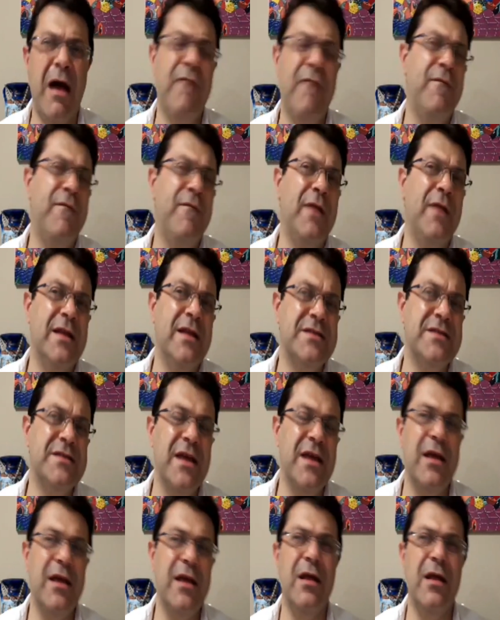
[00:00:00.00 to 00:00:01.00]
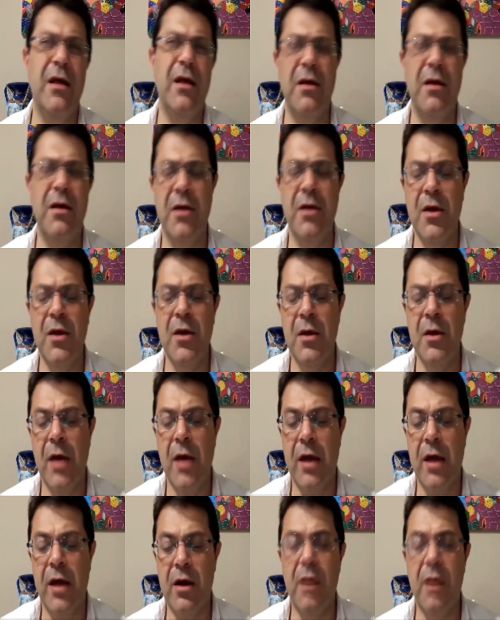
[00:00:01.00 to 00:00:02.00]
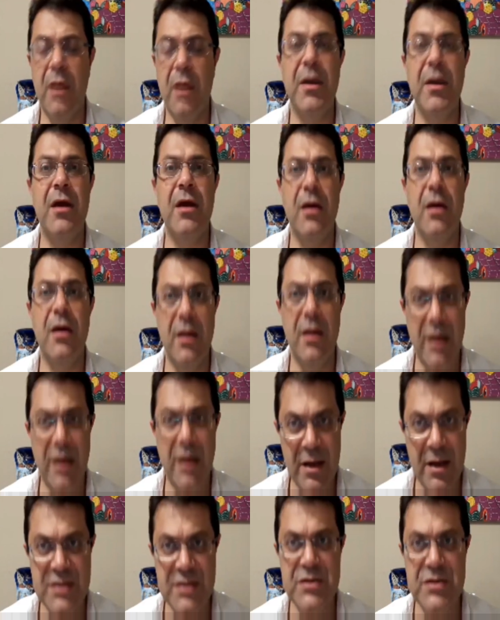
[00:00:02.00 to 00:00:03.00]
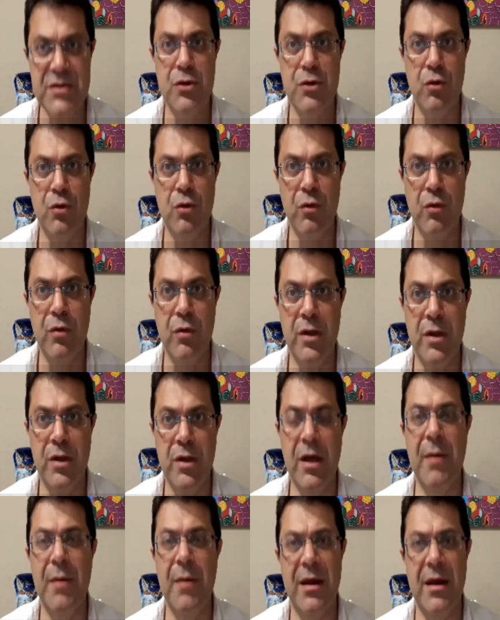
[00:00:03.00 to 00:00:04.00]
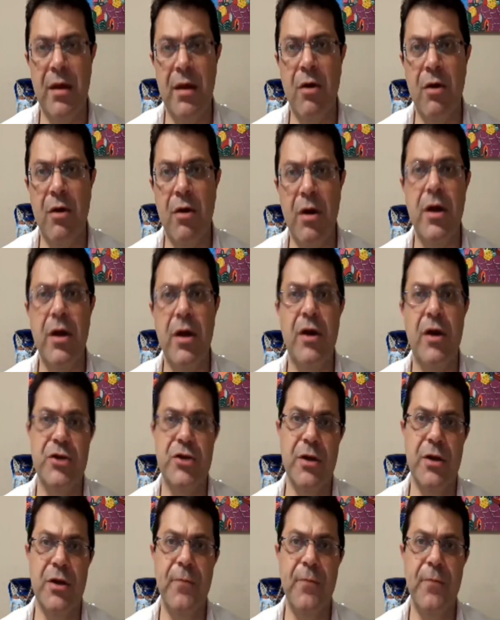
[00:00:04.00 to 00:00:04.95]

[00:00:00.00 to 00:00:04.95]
let's say, economic links to the American oligarchy.